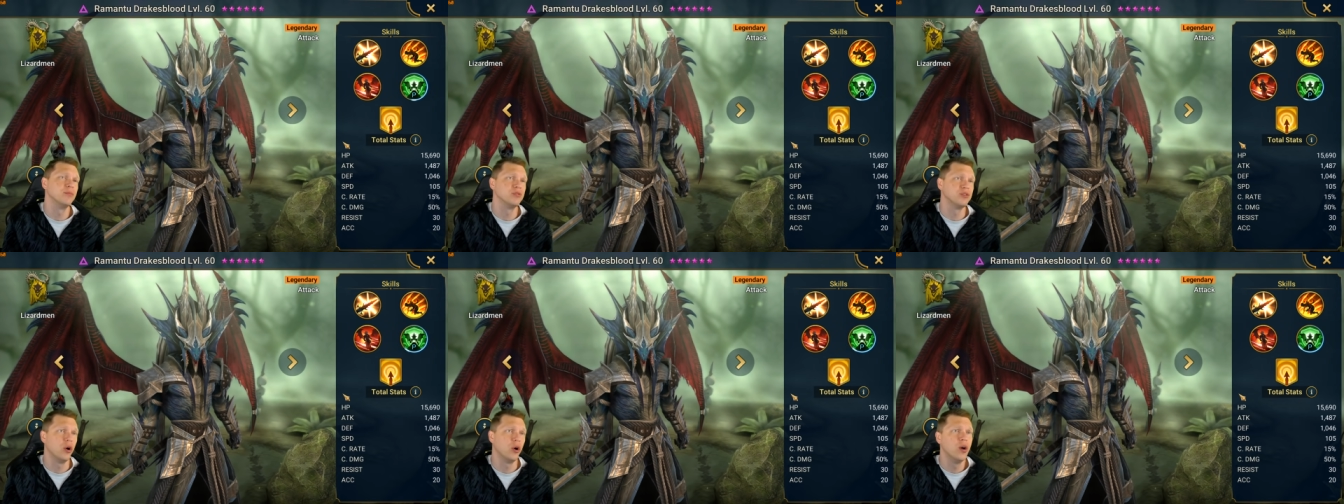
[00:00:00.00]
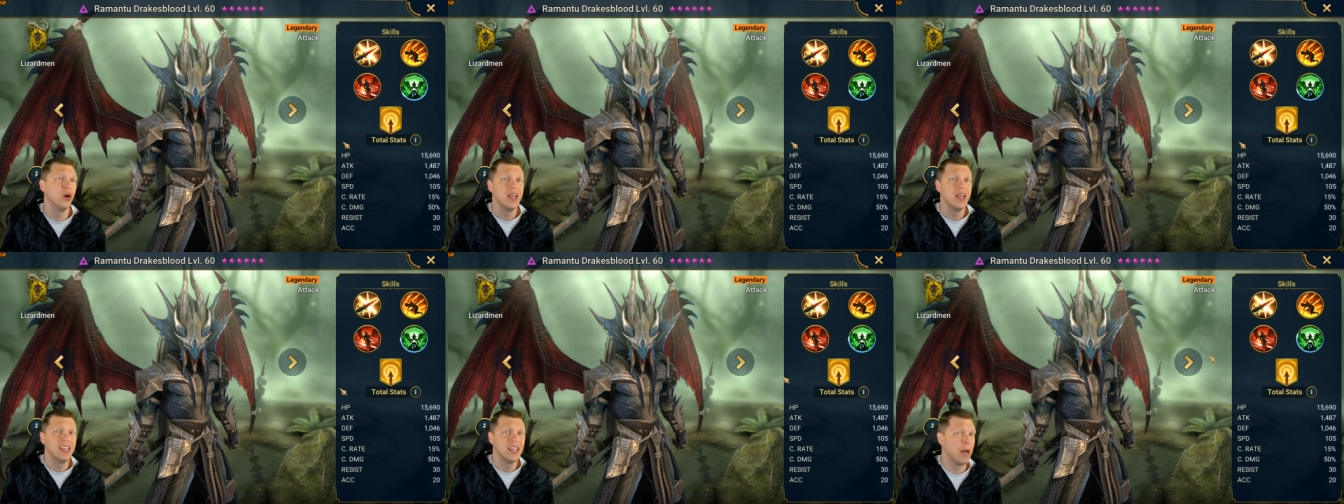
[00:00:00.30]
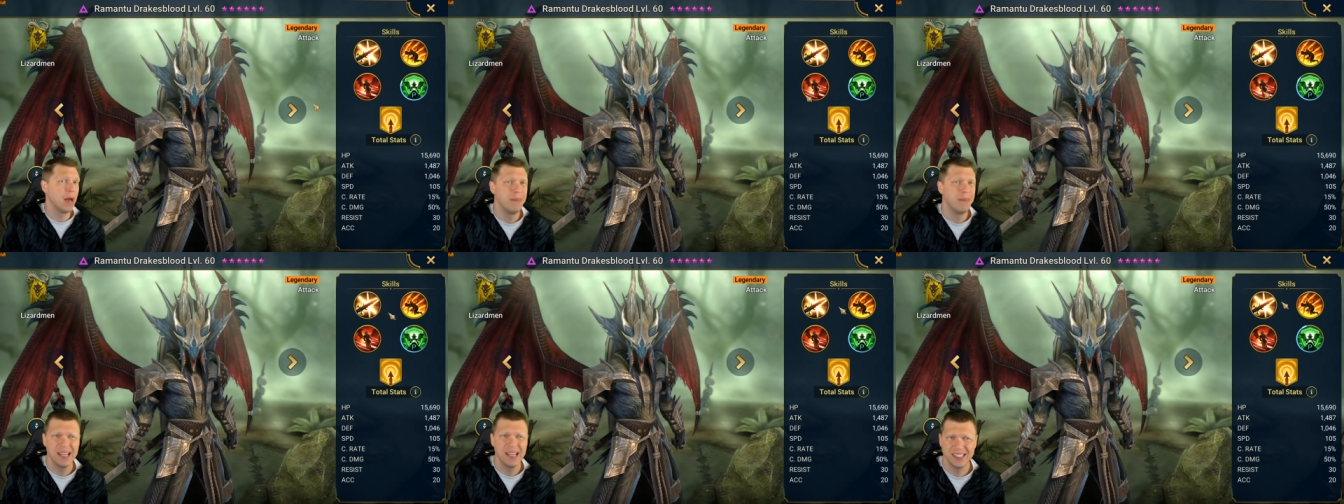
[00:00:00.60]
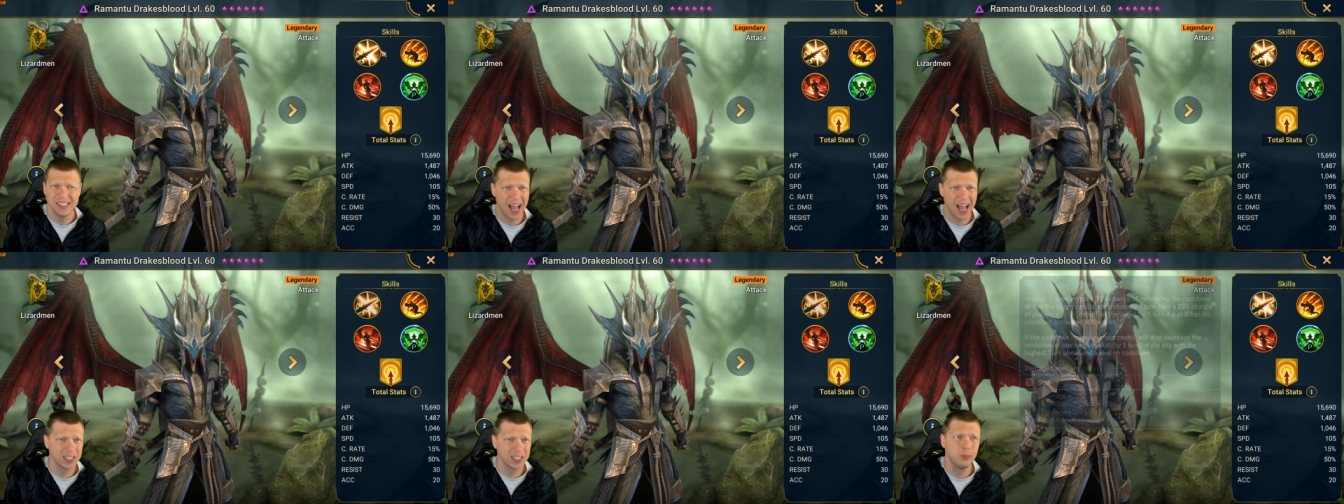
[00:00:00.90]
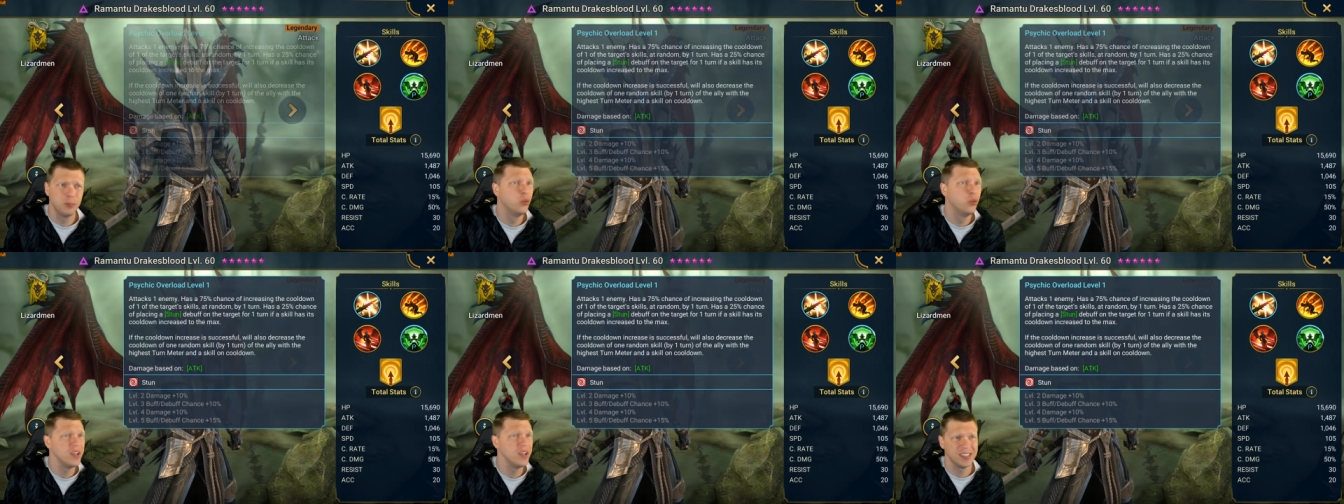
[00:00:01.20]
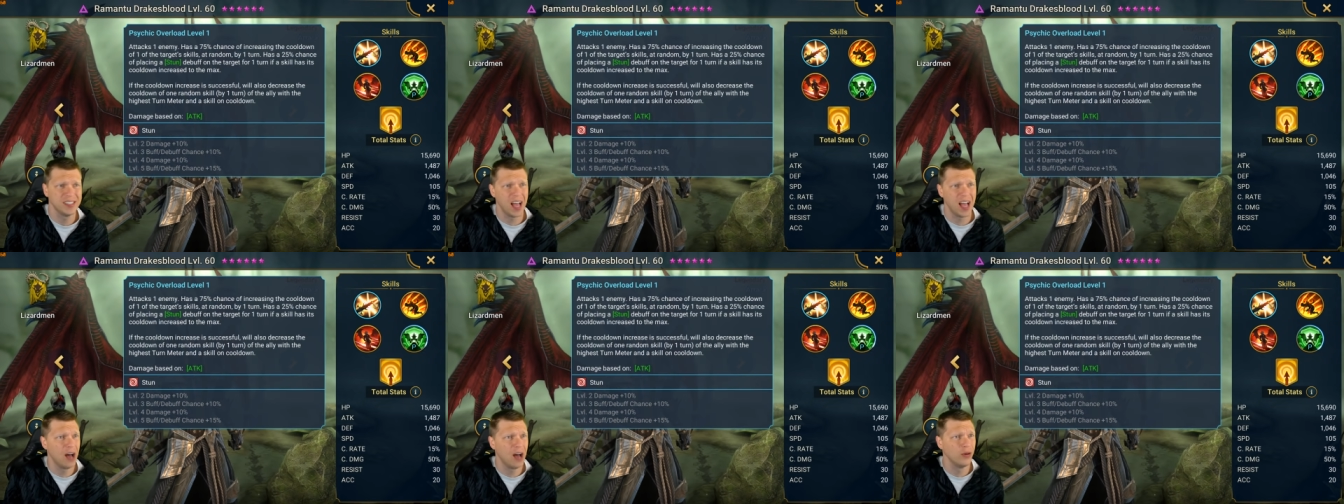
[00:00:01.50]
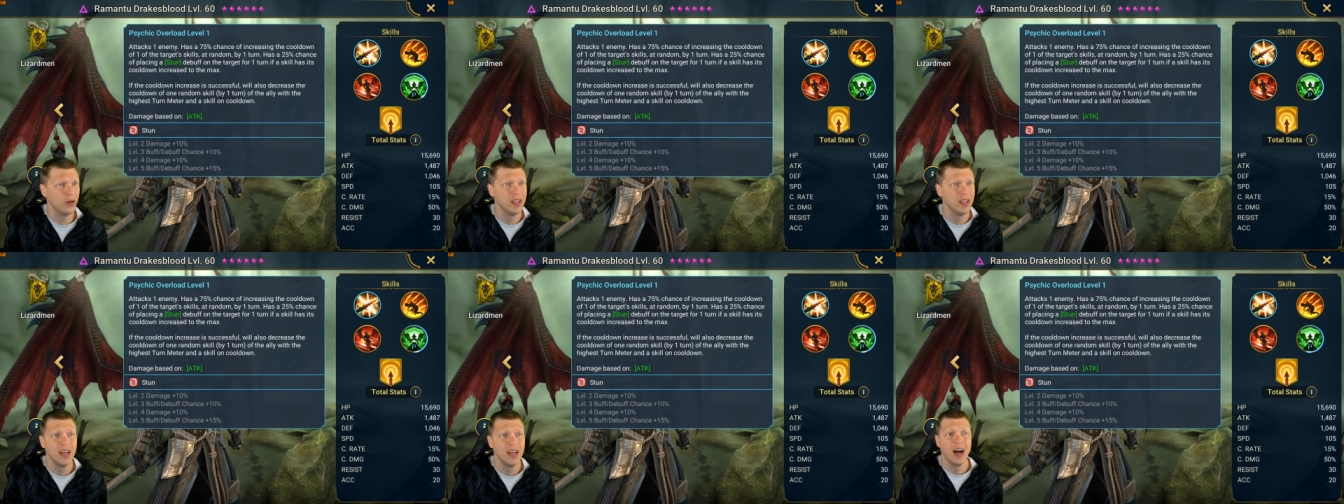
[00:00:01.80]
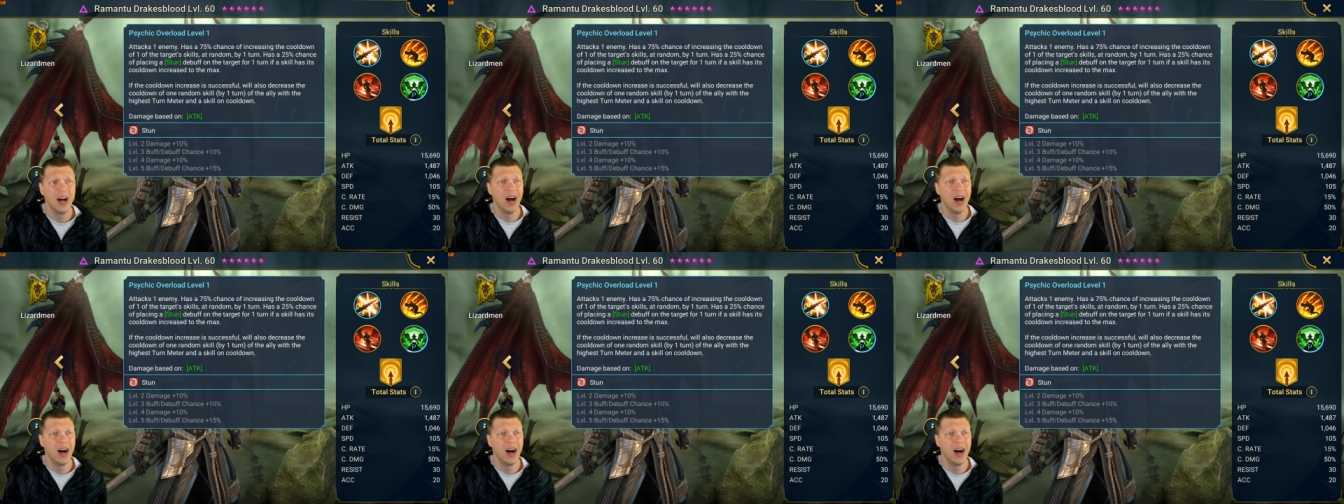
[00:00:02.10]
So yeah, base stats, pretty solid.